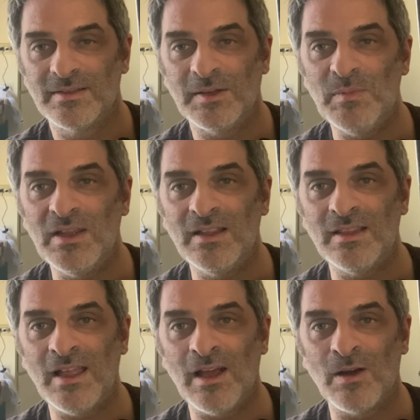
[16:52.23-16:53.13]
To me,
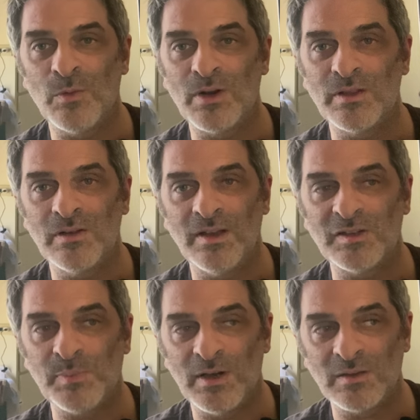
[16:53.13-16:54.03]
they are one of the
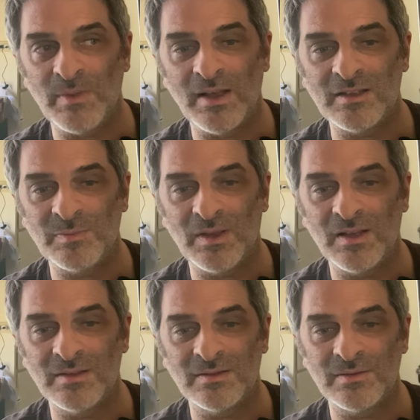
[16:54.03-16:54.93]
greatest punk bands
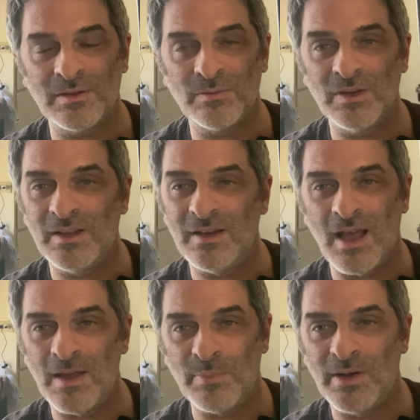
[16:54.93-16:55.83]
because they're really
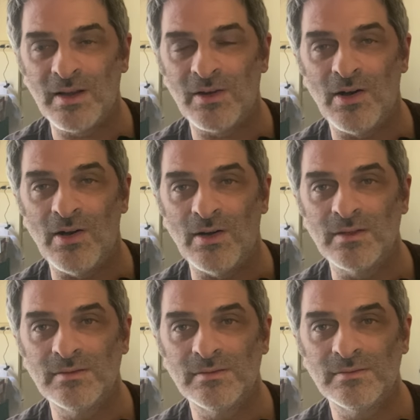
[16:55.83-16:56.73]
not punk at
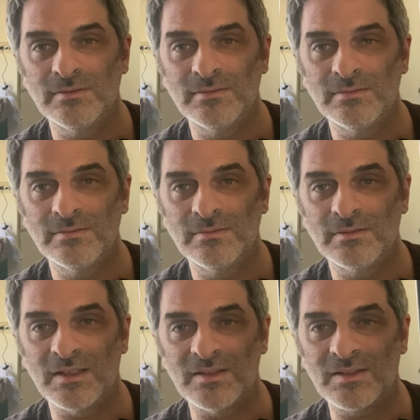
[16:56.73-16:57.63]
all.
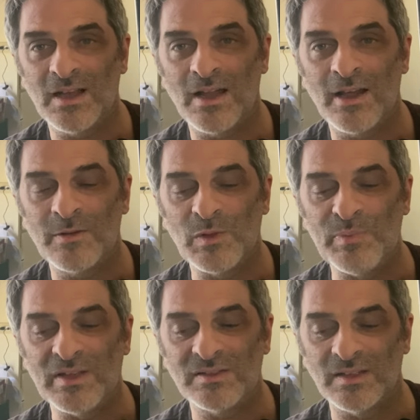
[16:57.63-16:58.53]
They just got on with
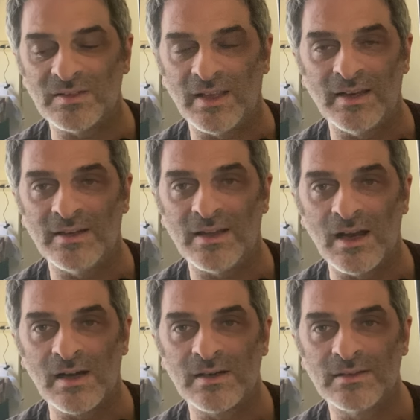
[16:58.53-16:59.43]
business. They didn't
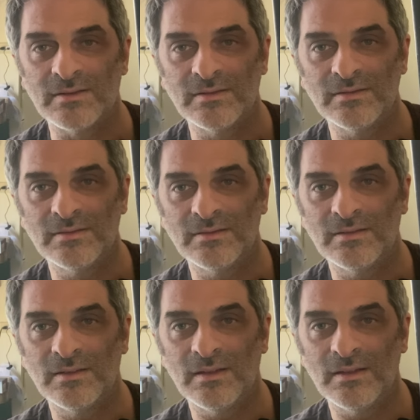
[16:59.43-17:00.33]
care.
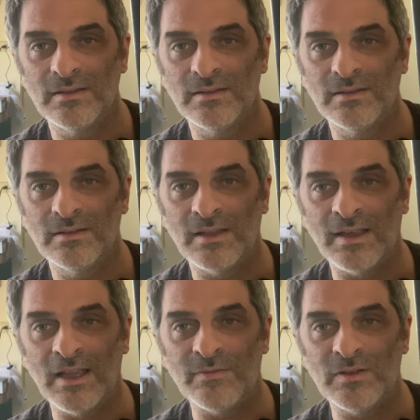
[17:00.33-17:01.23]
They
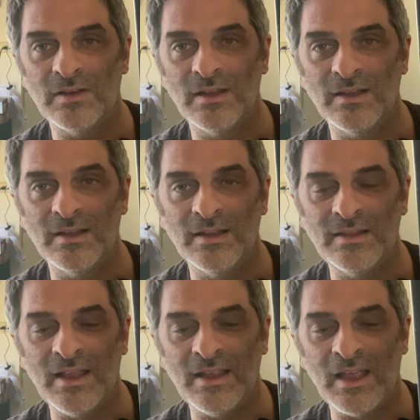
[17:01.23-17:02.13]
gave
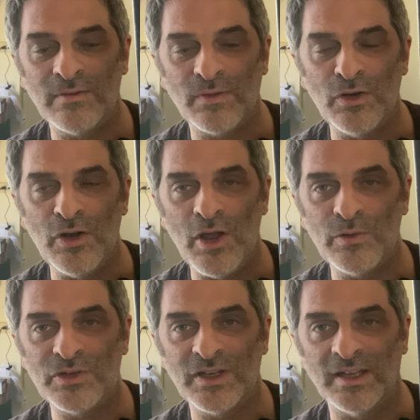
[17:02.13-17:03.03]

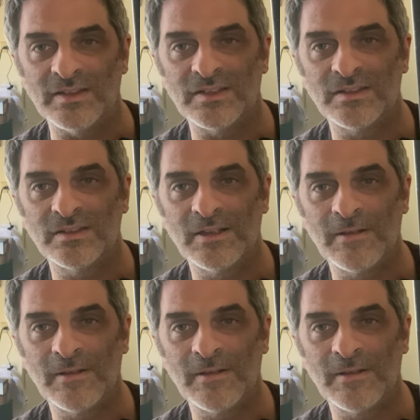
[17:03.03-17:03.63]
no shits,